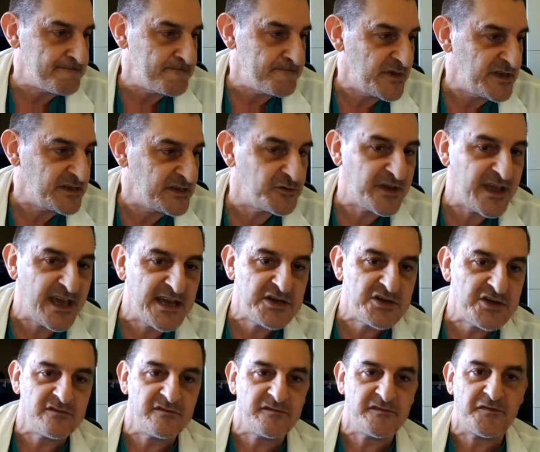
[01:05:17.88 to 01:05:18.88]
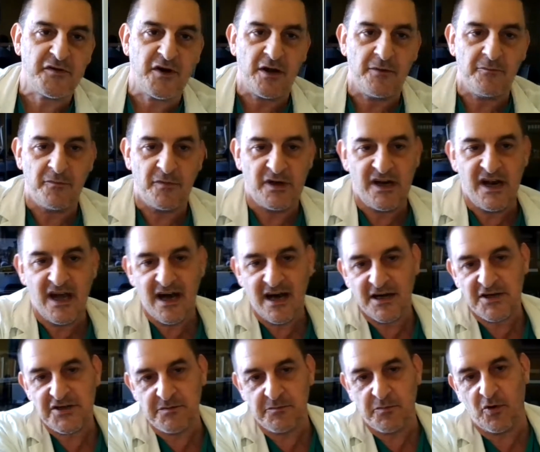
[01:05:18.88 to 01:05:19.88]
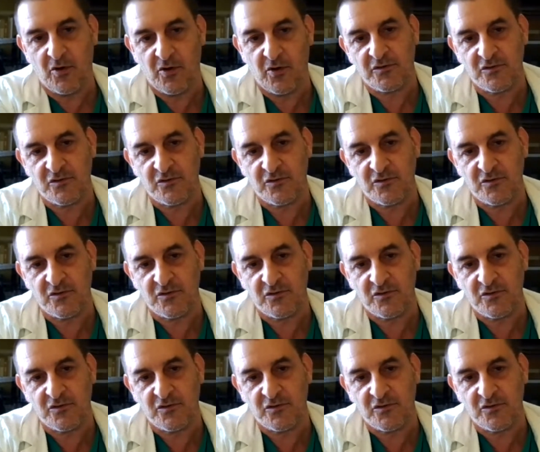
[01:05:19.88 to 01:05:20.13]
education from large bore